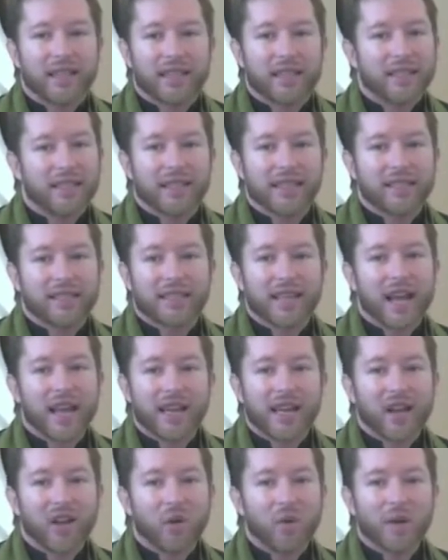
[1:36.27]
It's
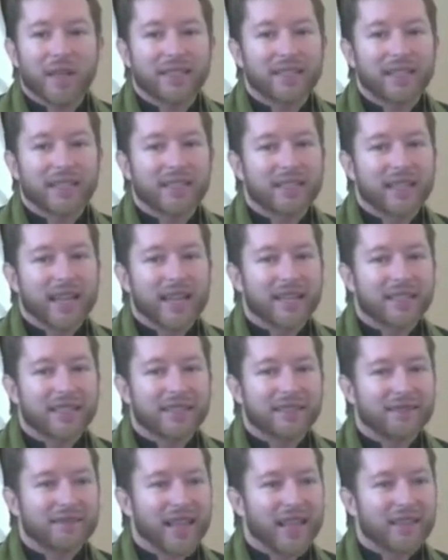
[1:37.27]
not always
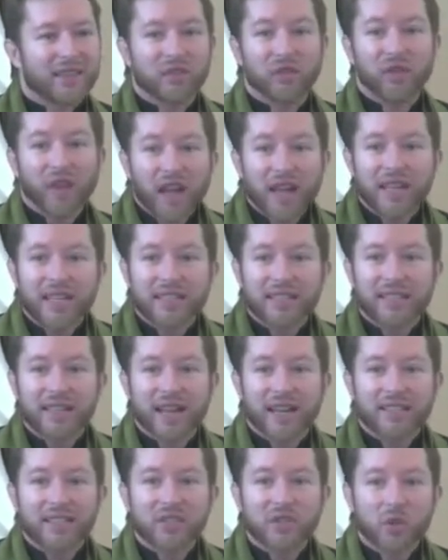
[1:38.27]
as fun. It's
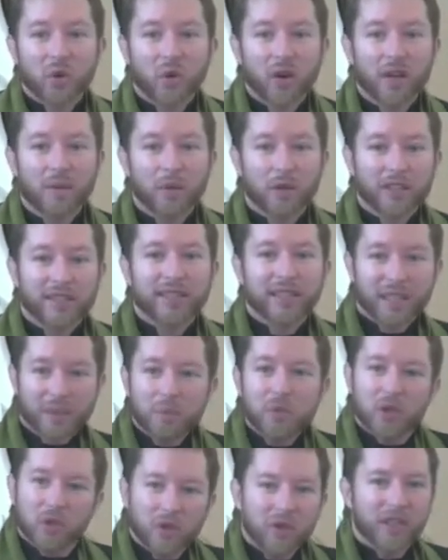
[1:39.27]
not as enjoyable. It's a
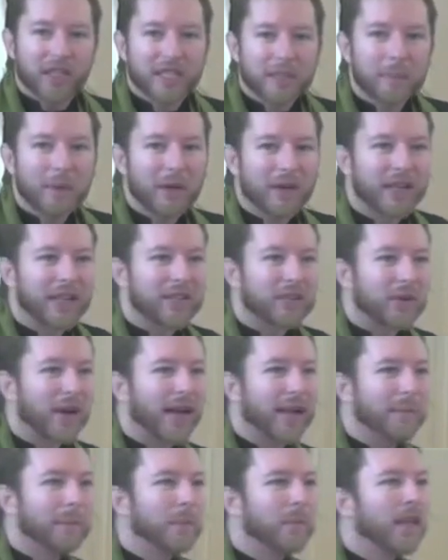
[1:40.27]
communal experience,
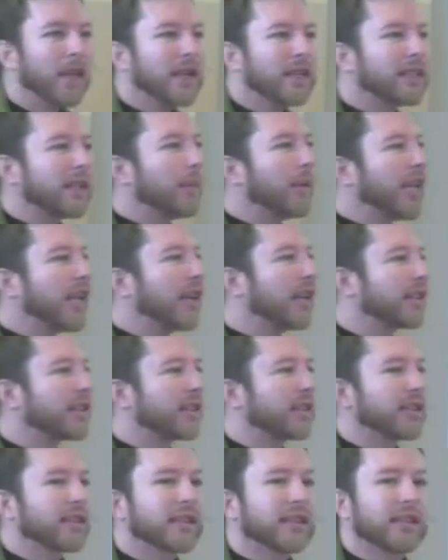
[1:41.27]
right? Somebody
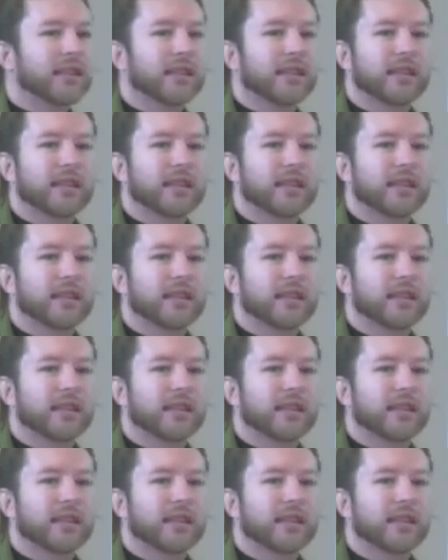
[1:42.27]
else.